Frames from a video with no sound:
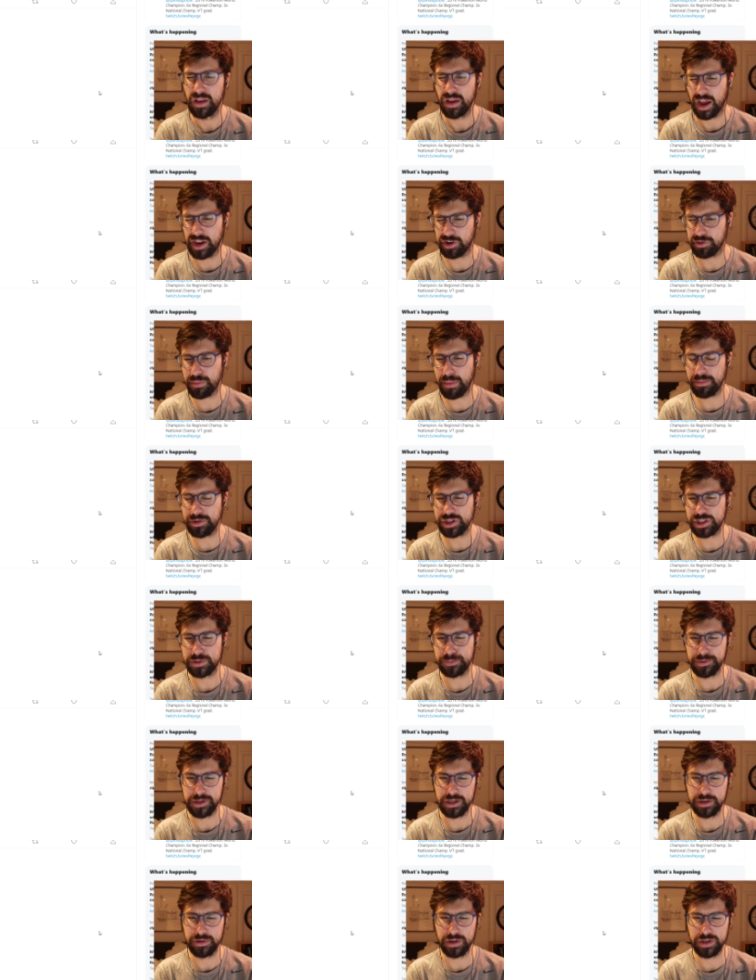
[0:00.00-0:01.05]
I don't remember the
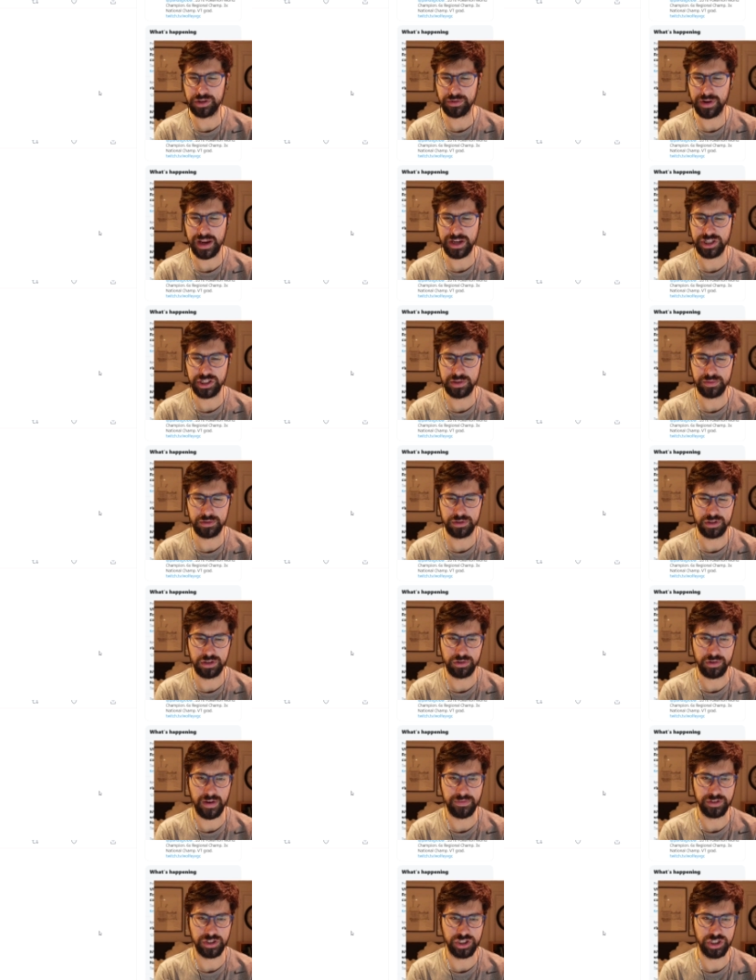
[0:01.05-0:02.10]
speed interactions between
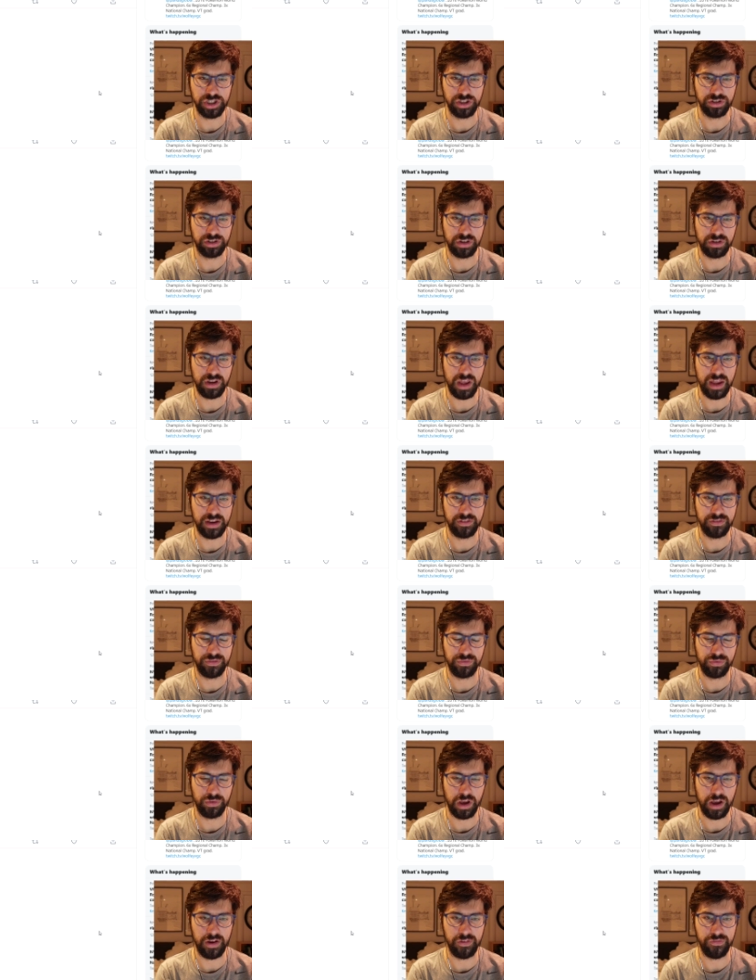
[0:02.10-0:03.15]
Crafty Shield and, and
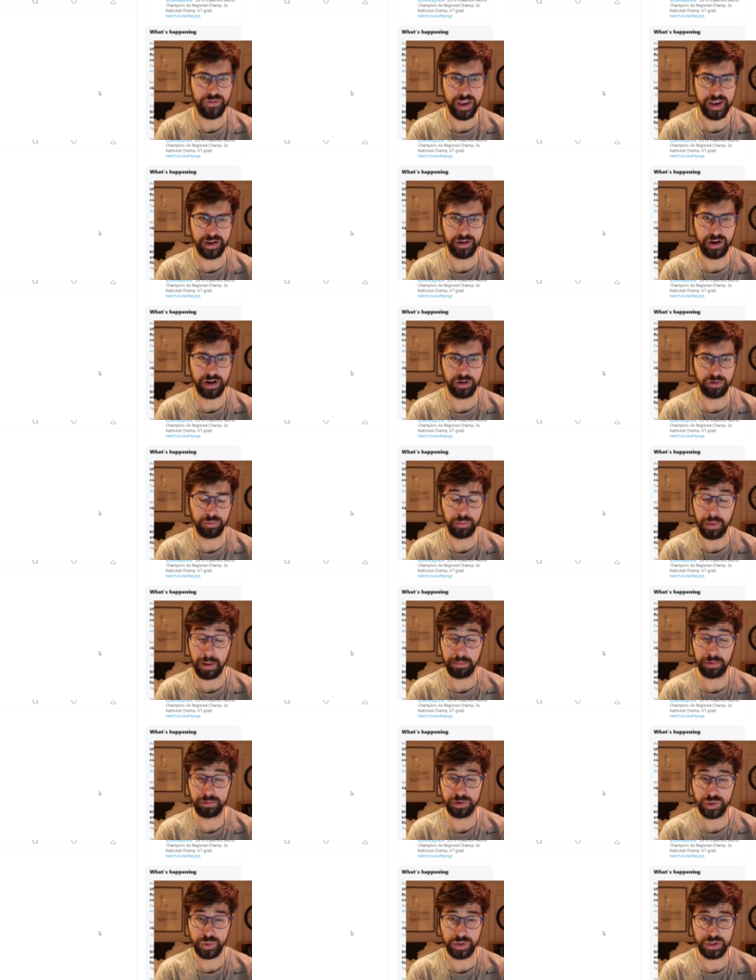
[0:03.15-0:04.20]
uh, Fake Out. I don't remember
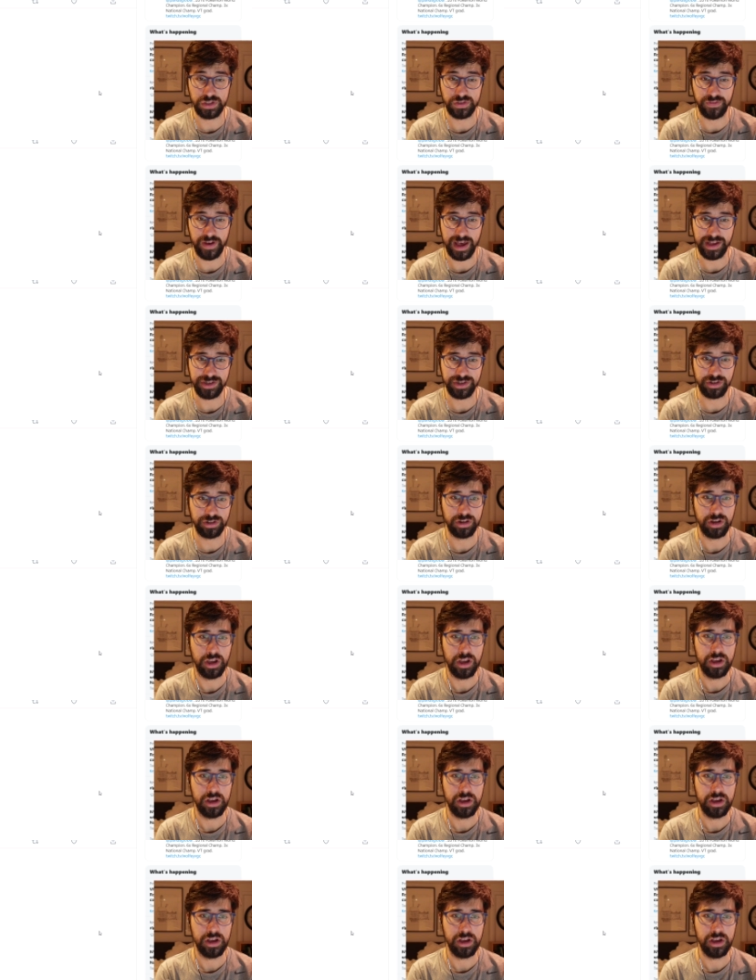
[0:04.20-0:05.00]
which one is faster.